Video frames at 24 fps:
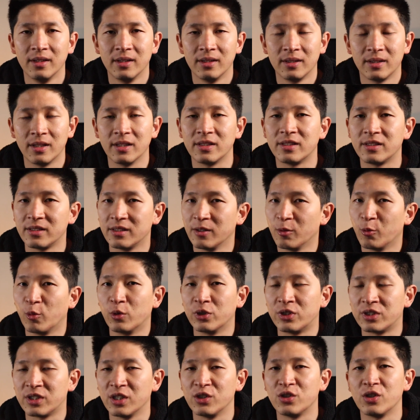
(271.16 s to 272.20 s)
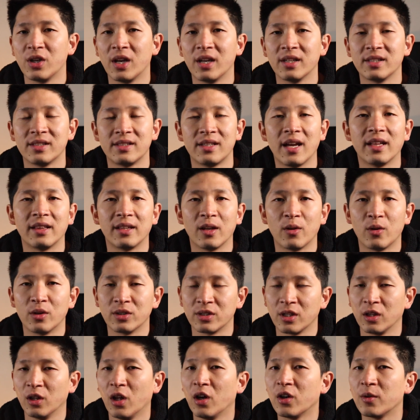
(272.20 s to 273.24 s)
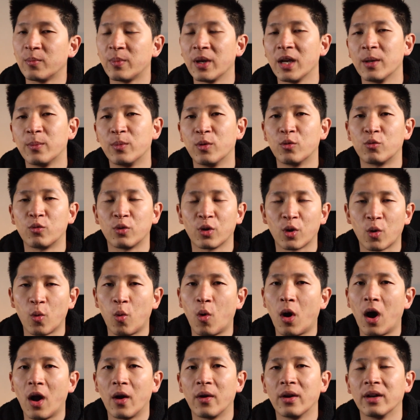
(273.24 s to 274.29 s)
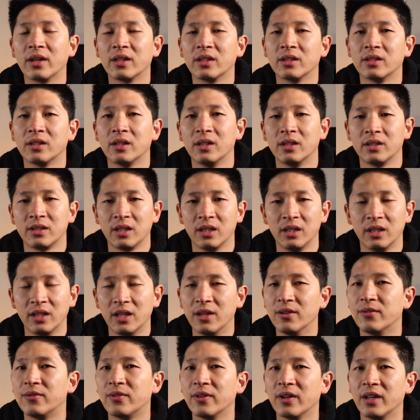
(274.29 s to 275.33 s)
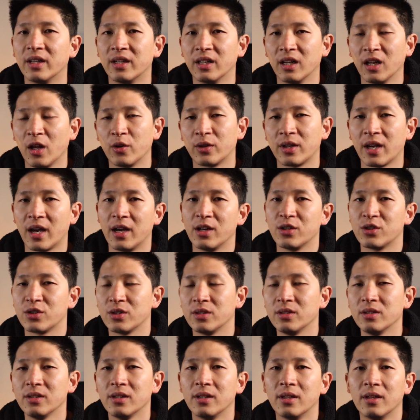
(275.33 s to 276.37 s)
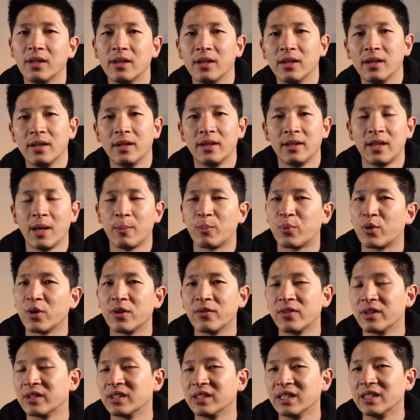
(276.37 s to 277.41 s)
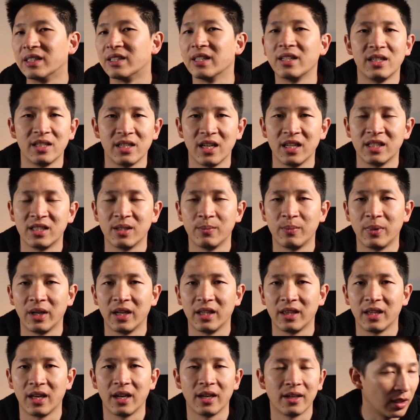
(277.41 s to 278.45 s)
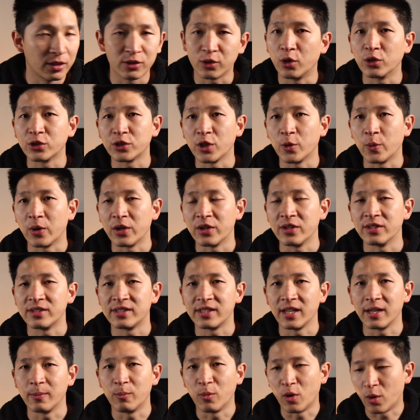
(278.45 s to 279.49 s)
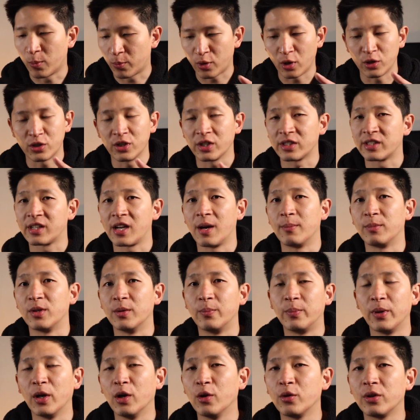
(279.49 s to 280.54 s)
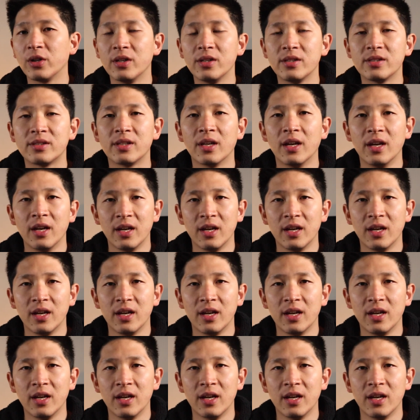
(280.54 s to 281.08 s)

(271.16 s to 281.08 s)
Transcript: This would suggest that there is a lot of people requiring to live in a location that previously didn't need to be there. It's also when you see more projects come to builders,